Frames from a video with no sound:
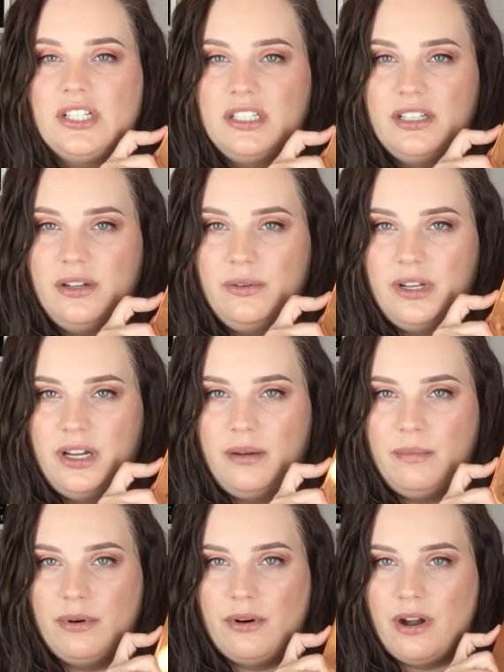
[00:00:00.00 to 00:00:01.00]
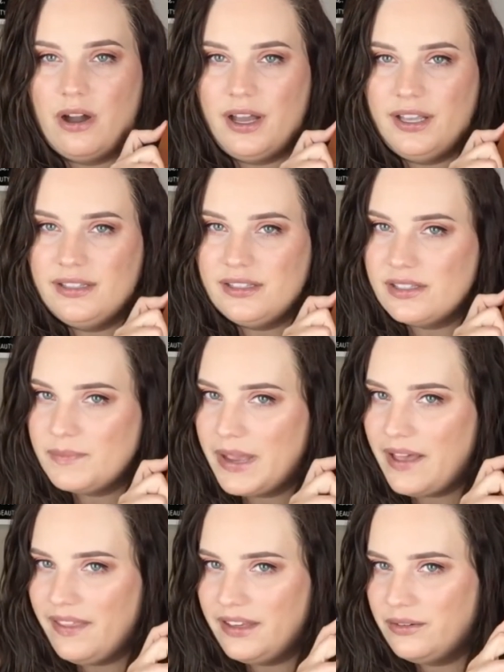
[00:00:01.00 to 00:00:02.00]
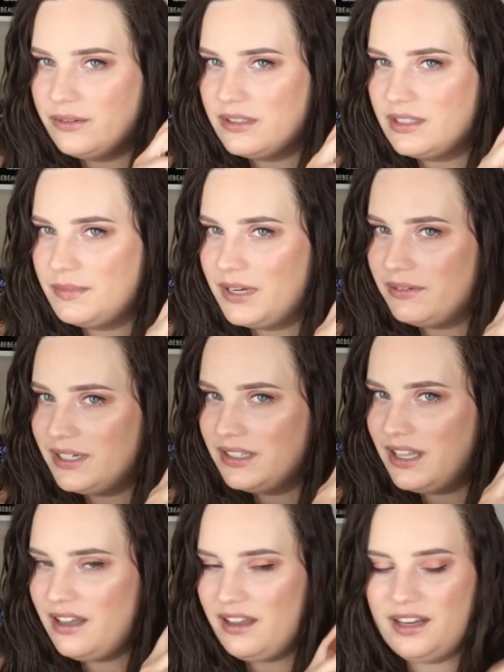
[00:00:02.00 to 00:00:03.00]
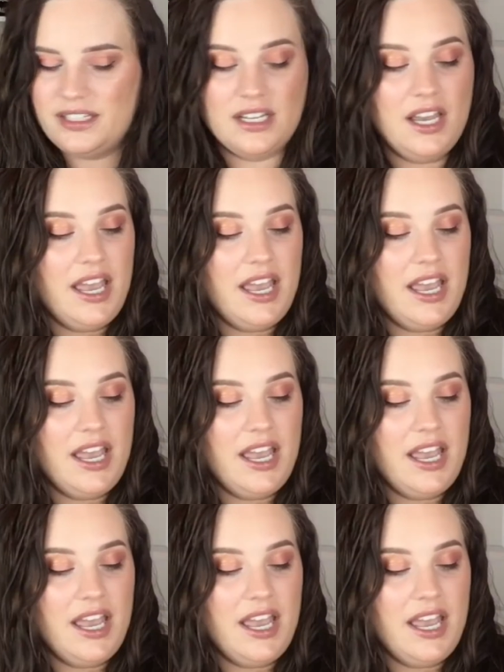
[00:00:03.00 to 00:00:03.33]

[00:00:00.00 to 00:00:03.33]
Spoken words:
Denona Bronze palette. You can see my ring light.